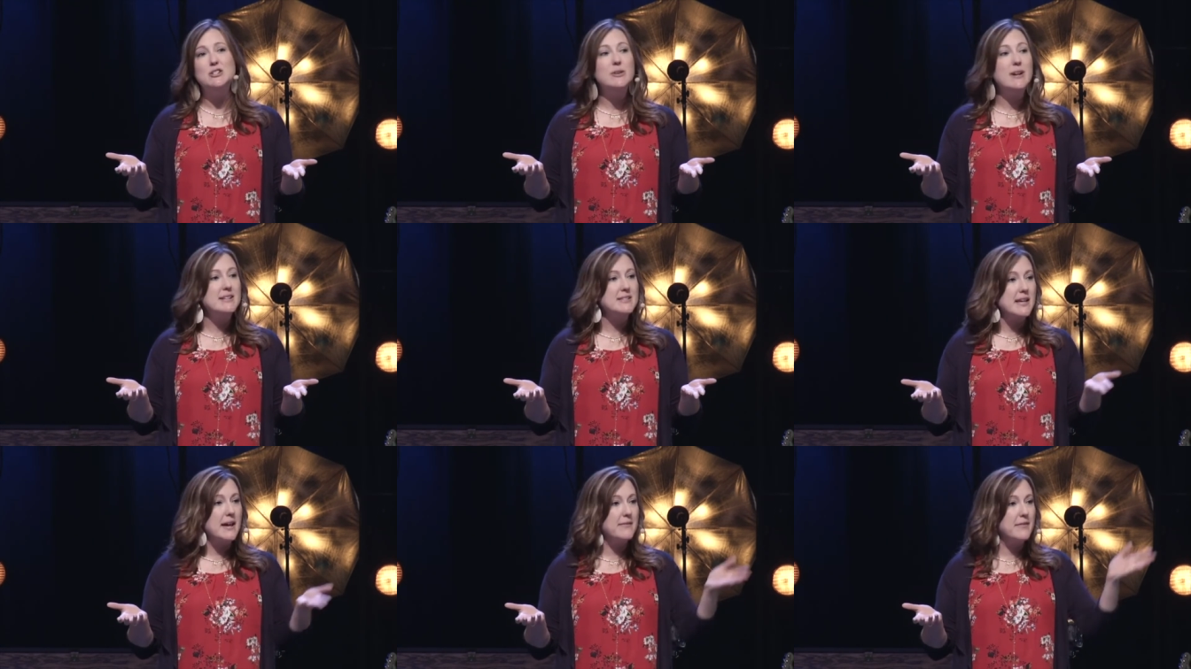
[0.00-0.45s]
Do you
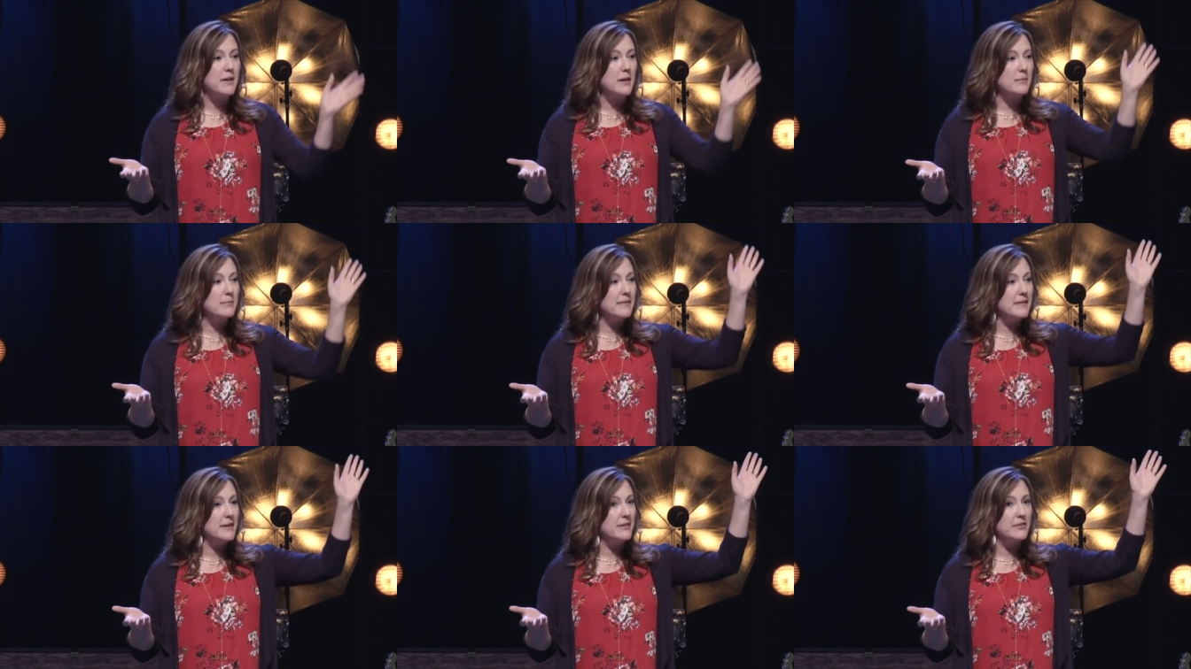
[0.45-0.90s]
guys have
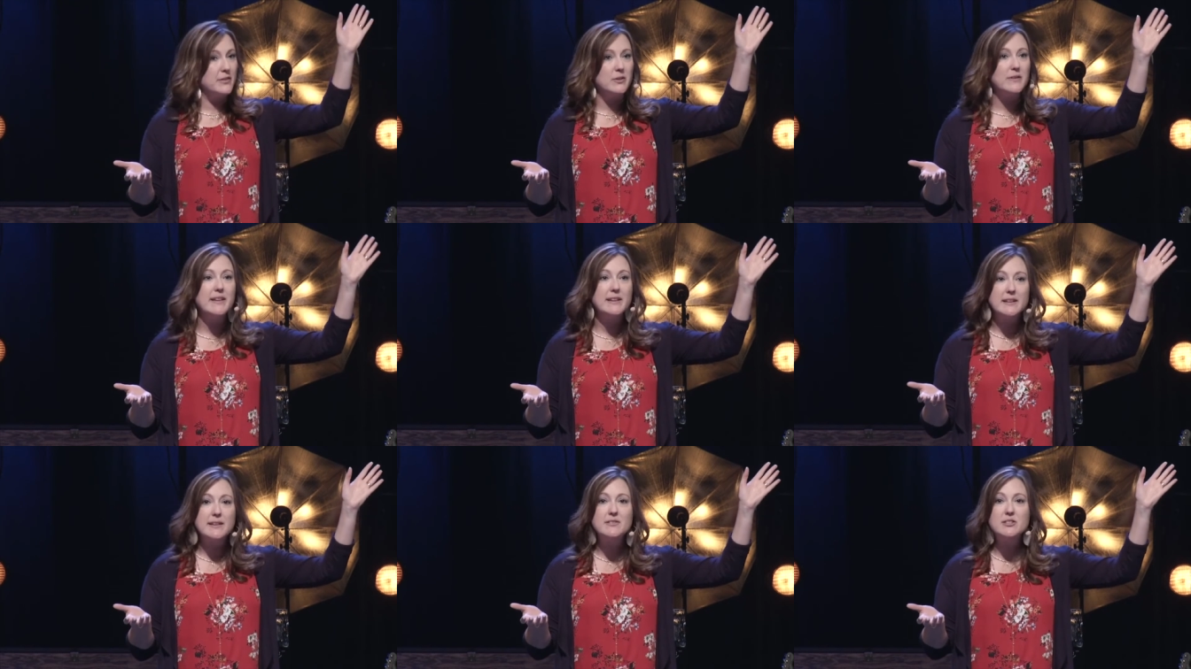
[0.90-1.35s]
the, the, do
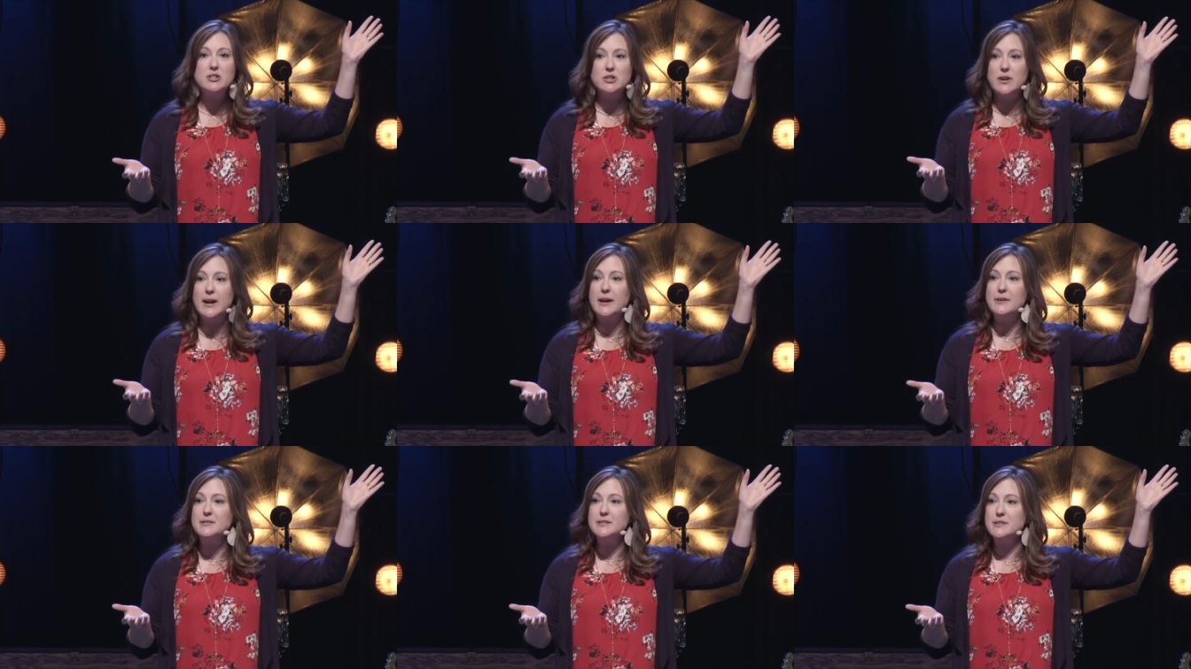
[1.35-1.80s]
they live at
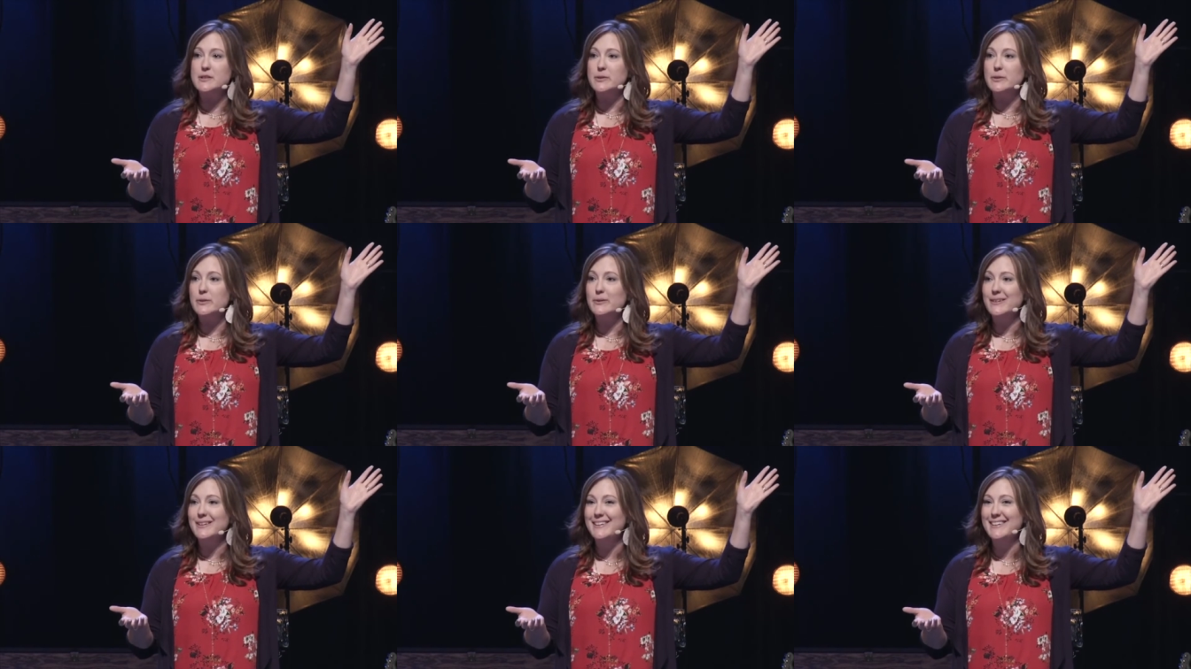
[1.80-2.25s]
your house
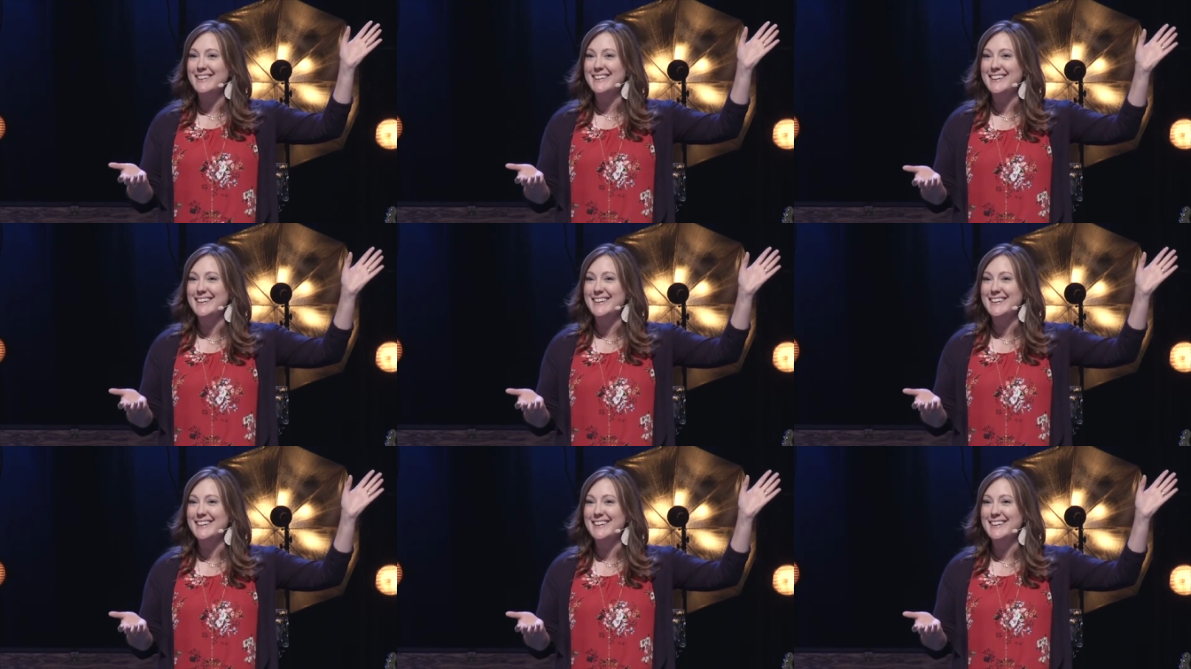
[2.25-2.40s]
too?